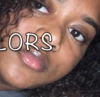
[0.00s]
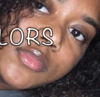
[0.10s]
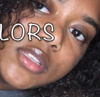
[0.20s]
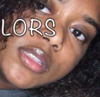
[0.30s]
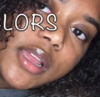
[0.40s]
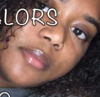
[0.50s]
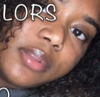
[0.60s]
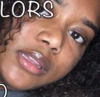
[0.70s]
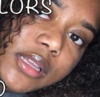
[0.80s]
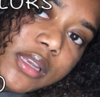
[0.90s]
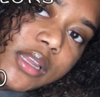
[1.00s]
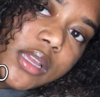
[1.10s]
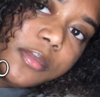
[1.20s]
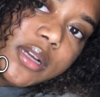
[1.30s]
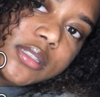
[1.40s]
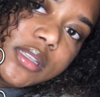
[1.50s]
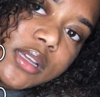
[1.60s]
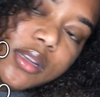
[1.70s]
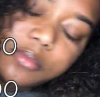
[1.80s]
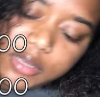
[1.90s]
It's like blending in my
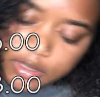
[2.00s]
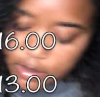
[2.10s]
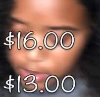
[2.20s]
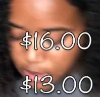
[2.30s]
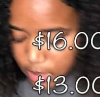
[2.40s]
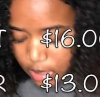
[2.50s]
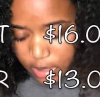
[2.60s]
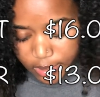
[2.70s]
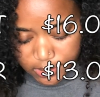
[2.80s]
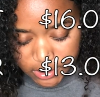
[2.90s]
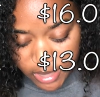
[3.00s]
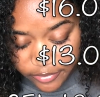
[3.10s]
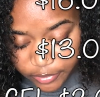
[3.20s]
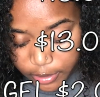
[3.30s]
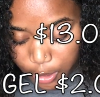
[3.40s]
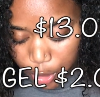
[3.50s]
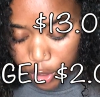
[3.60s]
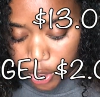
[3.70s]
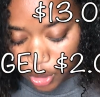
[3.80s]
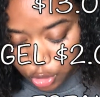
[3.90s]
skin, but it's definitely
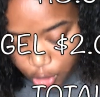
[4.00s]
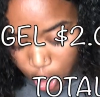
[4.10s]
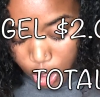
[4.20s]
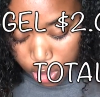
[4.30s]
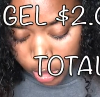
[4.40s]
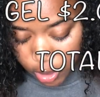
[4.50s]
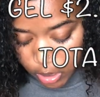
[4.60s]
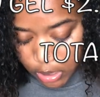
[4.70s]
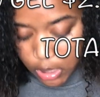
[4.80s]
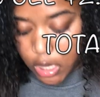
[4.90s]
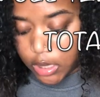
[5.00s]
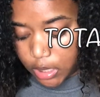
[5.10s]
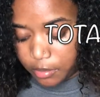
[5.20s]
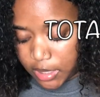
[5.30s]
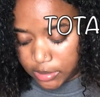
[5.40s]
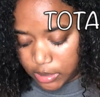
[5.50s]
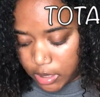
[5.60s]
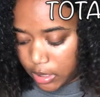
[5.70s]
darker than my skin.